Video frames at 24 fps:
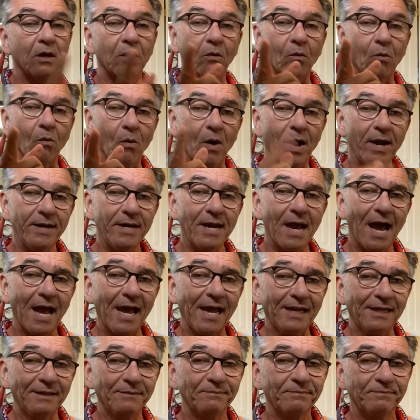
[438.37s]
One
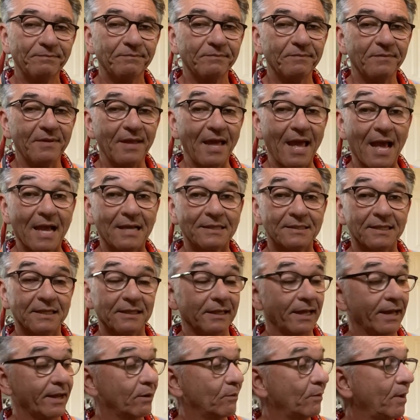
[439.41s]
night, as he
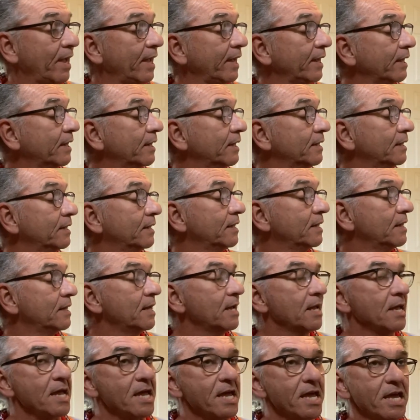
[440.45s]
lay awake,
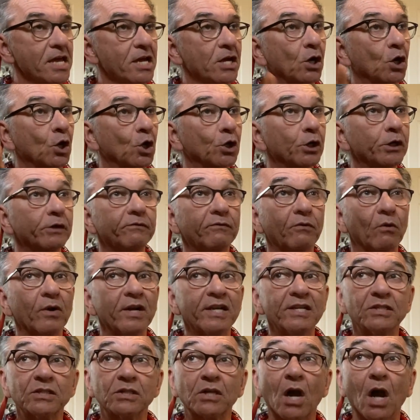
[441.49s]
he heard a
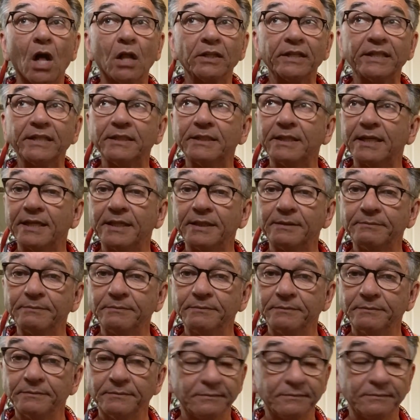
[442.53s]
voice calling to him.